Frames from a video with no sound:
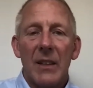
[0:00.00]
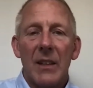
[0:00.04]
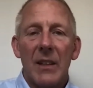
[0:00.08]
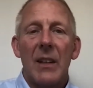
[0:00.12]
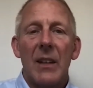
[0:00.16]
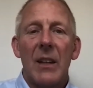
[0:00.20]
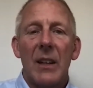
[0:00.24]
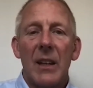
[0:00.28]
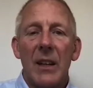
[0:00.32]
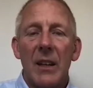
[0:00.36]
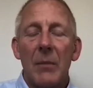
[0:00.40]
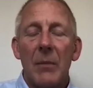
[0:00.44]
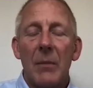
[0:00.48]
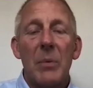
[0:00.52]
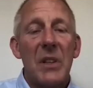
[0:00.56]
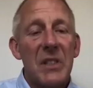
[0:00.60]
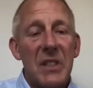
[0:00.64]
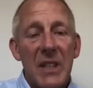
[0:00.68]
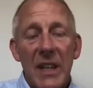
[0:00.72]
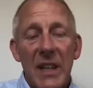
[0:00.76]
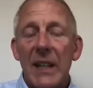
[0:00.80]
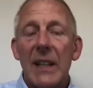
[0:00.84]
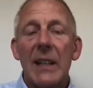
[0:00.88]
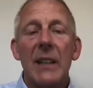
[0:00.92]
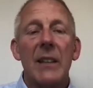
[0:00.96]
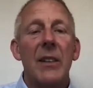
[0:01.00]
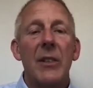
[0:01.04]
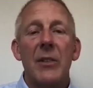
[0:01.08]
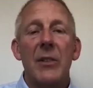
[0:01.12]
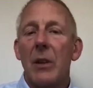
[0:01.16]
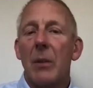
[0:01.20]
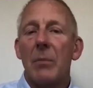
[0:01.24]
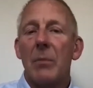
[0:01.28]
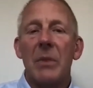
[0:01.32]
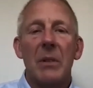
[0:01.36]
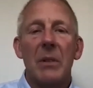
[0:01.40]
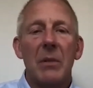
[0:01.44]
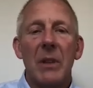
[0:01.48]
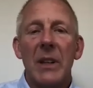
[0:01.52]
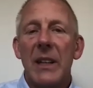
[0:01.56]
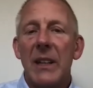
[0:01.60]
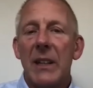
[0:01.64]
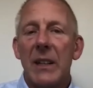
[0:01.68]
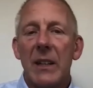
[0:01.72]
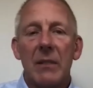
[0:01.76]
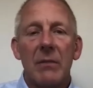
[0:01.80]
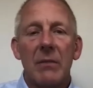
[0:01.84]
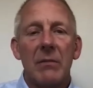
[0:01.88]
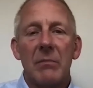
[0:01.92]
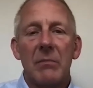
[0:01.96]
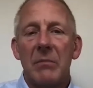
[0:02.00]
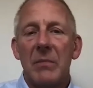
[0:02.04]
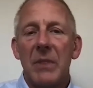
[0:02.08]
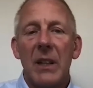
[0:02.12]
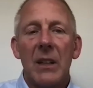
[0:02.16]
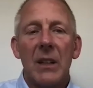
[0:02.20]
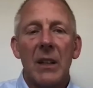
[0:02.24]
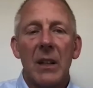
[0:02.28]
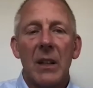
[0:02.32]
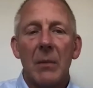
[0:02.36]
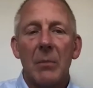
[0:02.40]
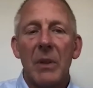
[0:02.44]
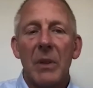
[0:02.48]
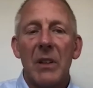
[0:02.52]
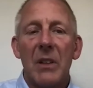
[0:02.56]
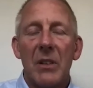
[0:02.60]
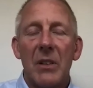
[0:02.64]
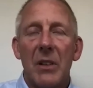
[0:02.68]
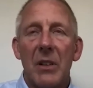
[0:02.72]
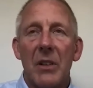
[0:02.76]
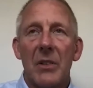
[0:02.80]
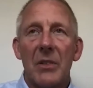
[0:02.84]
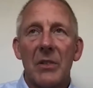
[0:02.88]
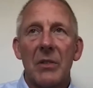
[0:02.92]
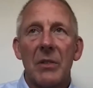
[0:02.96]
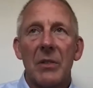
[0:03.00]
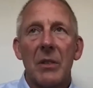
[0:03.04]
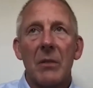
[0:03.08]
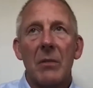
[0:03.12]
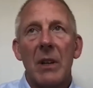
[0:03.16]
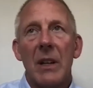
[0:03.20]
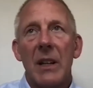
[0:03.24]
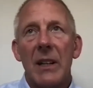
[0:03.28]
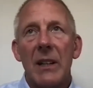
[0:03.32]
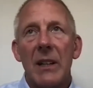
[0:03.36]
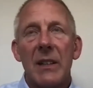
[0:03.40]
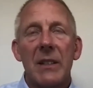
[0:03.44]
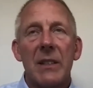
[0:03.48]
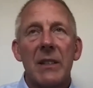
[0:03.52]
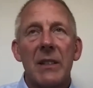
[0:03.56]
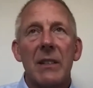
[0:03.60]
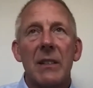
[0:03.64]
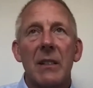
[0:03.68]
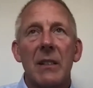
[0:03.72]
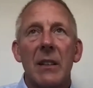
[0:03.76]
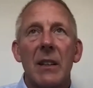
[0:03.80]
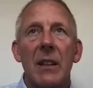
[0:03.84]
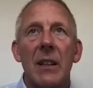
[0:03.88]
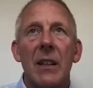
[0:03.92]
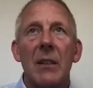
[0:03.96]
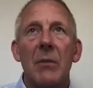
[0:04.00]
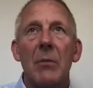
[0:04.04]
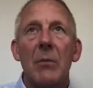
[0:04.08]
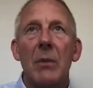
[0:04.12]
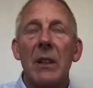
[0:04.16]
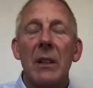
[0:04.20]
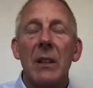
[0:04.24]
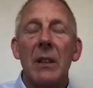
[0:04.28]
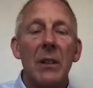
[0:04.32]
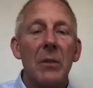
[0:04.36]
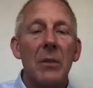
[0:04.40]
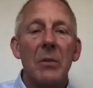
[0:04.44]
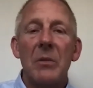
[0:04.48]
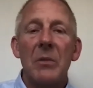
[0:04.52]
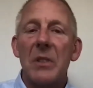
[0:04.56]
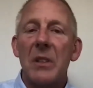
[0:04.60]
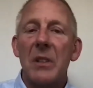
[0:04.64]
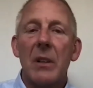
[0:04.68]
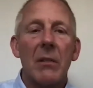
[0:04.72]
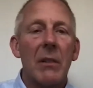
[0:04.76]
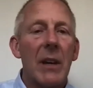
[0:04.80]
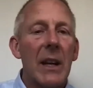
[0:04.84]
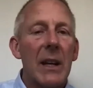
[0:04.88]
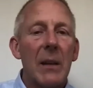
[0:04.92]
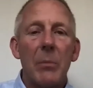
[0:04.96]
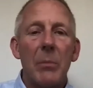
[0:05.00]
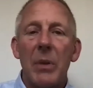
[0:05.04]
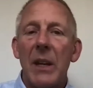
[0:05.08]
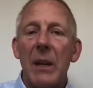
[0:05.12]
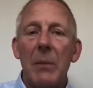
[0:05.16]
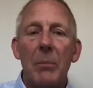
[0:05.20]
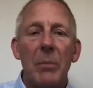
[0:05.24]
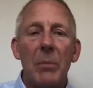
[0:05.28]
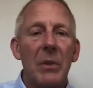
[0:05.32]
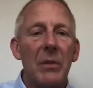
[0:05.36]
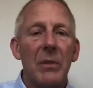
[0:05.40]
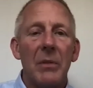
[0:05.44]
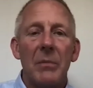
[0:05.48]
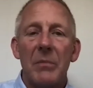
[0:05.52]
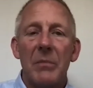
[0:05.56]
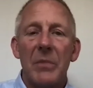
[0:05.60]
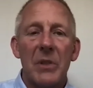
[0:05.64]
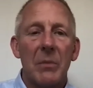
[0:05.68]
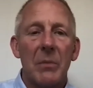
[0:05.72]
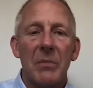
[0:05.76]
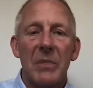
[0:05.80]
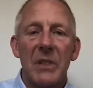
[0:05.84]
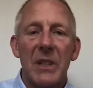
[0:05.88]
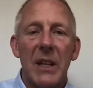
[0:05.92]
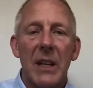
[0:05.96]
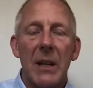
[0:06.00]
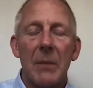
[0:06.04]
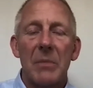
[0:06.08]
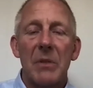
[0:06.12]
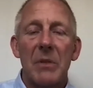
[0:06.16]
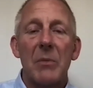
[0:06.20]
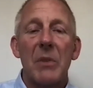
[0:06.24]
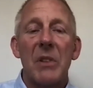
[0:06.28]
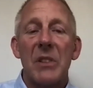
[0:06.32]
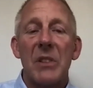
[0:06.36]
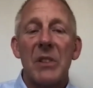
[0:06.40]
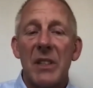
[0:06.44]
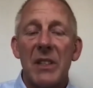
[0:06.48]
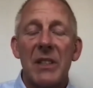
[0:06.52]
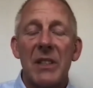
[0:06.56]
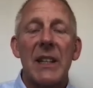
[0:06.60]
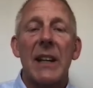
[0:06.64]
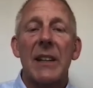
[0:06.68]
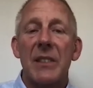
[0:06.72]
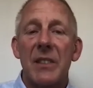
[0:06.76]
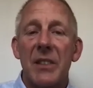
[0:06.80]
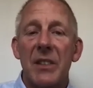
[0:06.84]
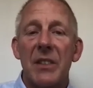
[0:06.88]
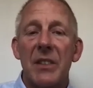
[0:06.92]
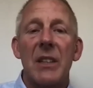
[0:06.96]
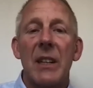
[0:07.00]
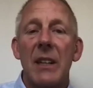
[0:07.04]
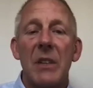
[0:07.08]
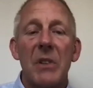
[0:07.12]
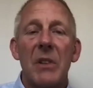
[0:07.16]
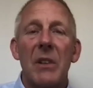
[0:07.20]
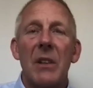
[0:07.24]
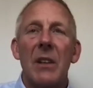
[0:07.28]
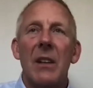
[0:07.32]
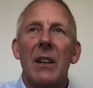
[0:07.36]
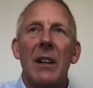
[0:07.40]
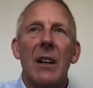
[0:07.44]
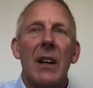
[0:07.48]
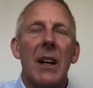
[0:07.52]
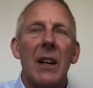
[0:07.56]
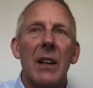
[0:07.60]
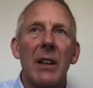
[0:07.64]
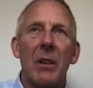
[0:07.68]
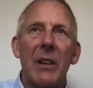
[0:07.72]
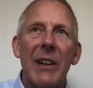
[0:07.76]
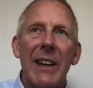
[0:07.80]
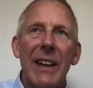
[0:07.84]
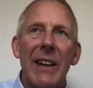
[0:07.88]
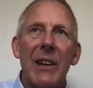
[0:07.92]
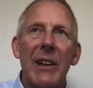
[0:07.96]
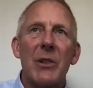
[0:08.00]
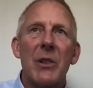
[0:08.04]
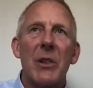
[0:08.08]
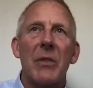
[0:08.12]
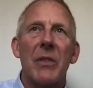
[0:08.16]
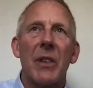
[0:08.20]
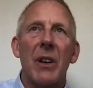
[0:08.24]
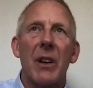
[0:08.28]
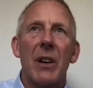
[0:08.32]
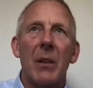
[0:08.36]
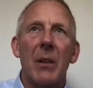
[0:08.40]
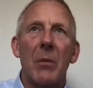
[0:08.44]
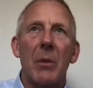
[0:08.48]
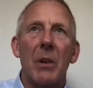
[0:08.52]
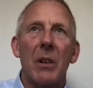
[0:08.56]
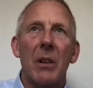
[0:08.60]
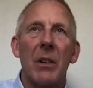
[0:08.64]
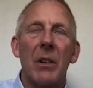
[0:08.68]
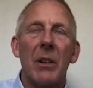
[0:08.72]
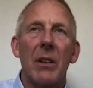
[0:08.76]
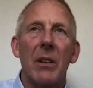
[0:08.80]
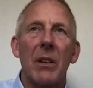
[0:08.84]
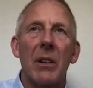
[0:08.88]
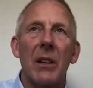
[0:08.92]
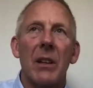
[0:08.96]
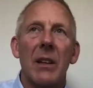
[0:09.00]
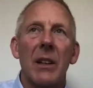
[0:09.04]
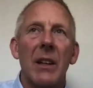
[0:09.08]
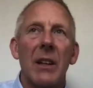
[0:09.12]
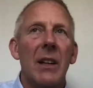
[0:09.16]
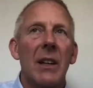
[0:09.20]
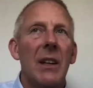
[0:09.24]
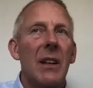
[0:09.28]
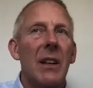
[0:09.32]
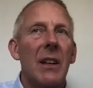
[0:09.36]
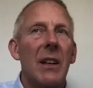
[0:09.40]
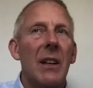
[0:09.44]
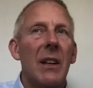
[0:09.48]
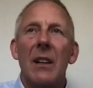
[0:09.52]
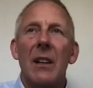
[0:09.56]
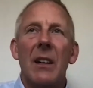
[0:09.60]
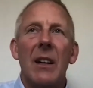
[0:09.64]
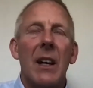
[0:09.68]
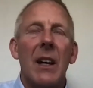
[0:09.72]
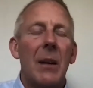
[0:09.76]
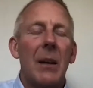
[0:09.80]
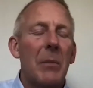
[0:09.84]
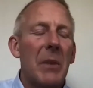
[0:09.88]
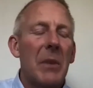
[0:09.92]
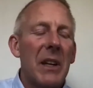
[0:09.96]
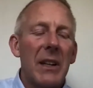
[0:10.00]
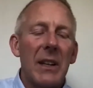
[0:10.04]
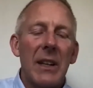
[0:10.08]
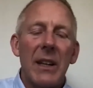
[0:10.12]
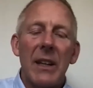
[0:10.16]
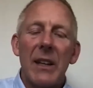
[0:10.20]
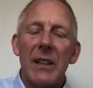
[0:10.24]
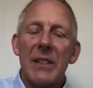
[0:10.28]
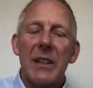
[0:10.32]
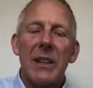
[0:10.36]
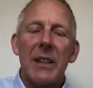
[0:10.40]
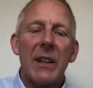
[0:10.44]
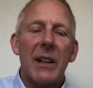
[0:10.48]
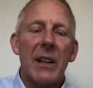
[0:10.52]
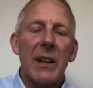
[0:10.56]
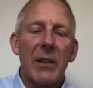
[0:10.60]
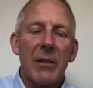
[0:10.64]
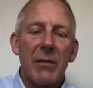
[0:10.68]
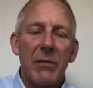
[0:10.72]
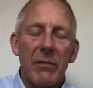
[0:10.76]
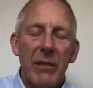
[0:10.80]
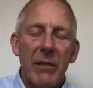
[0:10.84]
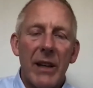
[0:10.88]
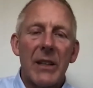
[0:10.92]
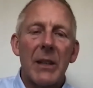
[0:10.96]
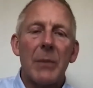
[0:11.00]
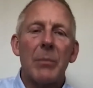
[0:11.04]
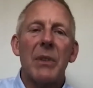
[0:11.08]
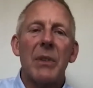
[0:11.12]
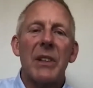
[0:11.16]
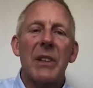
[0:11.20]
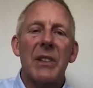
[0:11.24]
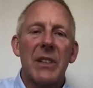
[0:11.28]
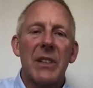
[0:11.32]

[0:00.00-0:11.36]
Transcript: particularly in the job that we do, because otherwise we lose great people sometimes, which is sad to see. And the nature of our work, it's incredibly